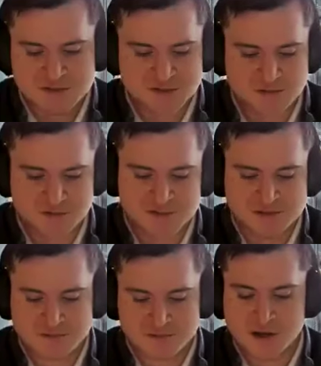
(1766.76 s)

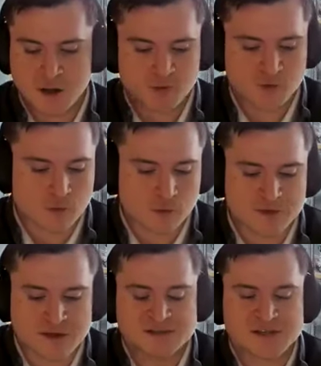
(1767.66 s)
there's a couple cool
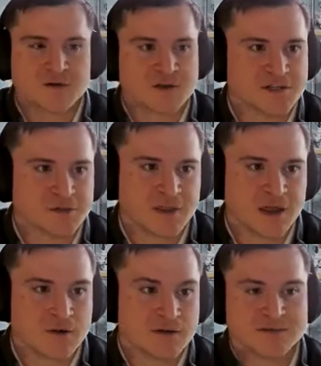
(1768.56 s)
things that you can do
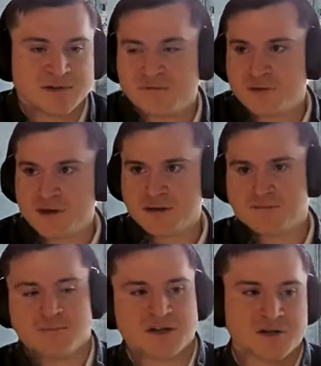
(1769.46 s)
that I would
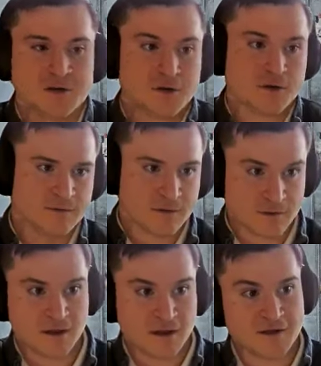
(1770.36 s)
definitely make sure
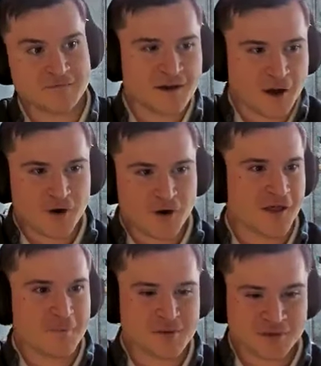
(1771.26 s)
I want to
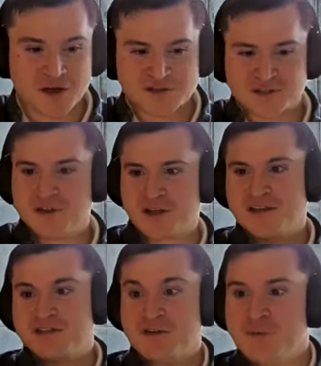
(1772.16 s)
let people know to look
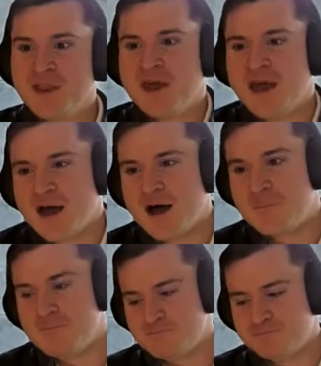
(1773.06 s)
into.
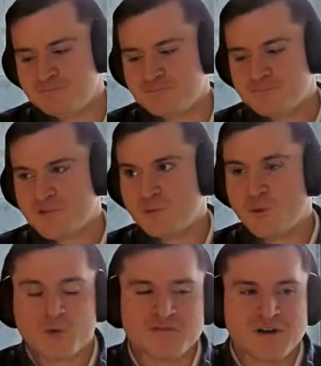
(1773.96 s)
Um,
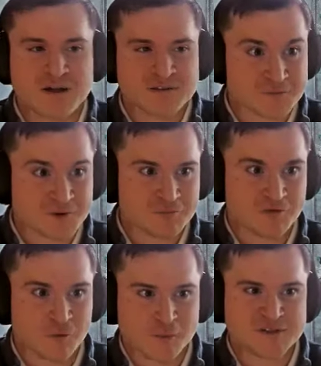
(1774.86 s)
what we found some good
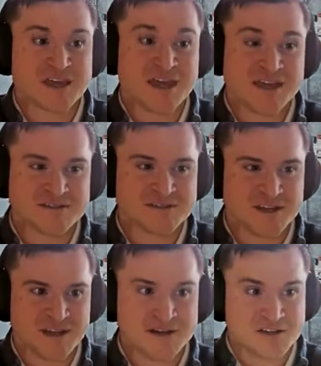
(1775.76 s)
performance gains
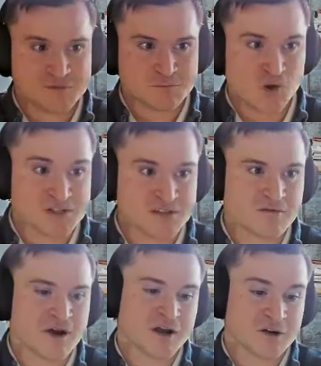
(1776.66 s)
in is
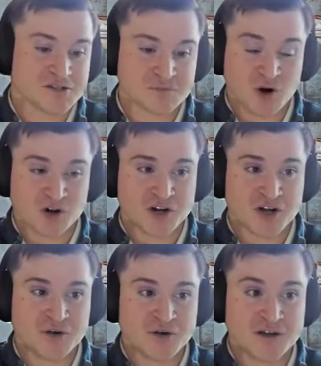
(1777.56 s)
multi-threading our Spark
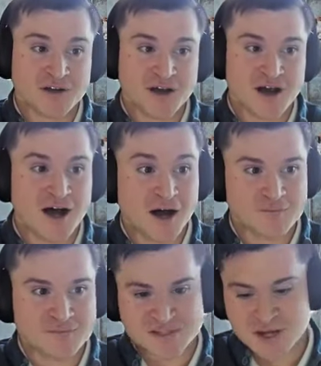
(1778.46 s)
code.
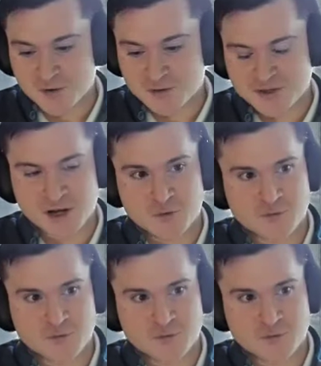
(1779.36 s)
So,